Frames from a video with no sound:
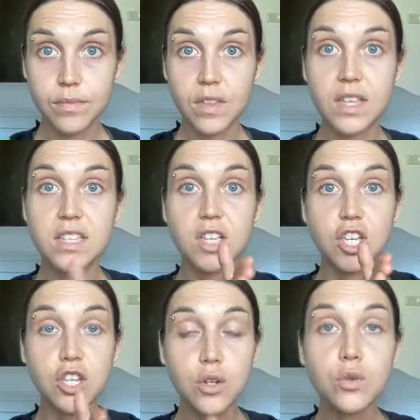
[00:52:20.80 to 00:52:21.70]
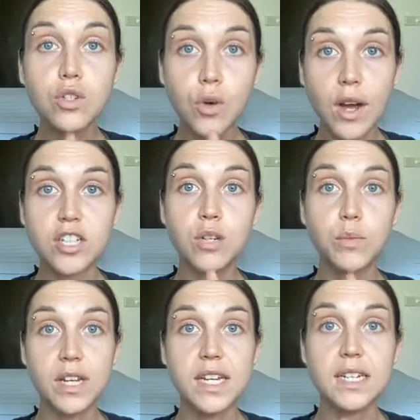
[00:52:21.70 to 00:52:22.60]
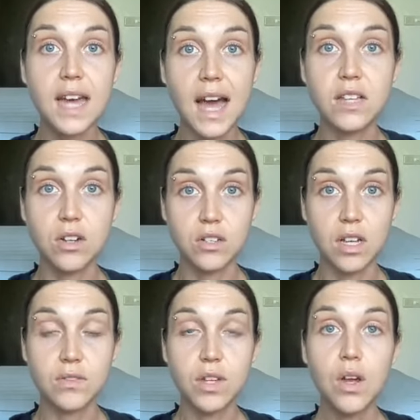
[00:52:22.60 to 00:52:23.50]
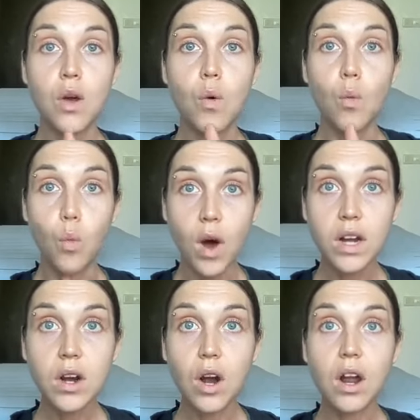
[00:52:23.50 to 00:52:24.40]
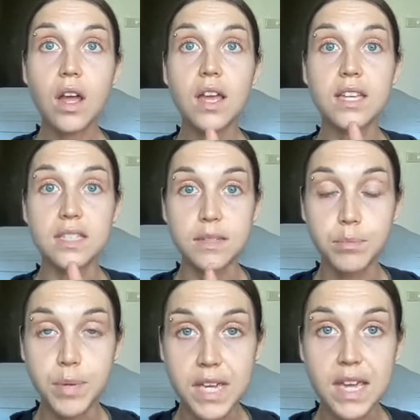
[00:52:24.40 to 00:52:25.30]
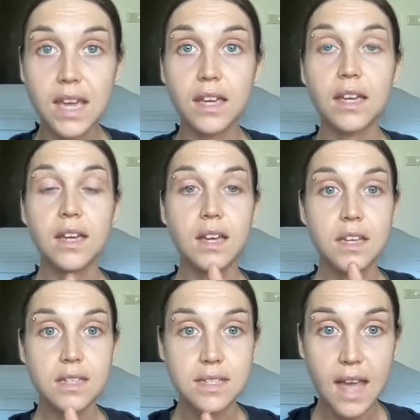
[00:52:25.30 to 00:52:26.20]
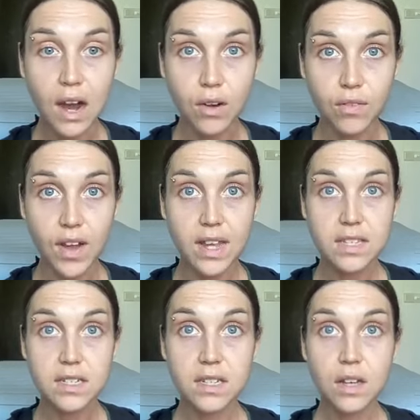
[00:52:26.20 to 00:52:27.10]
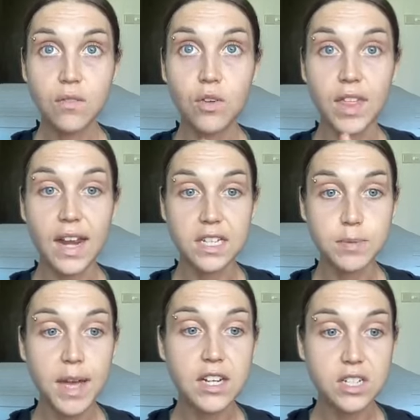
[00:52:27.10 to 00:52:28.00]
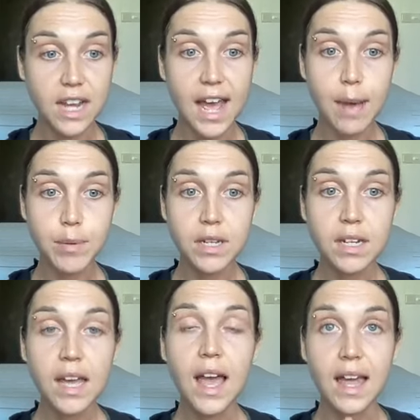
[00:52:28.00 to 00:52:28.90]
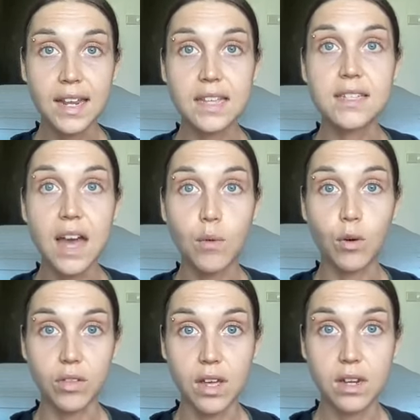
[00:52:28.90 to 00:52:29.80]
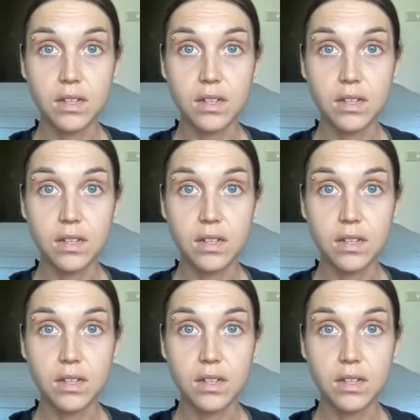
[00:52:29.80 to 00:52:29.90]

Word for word: This is a huge question we need to ask ourselves. What is being sacrificed for that expansion to happen, and is that worth it?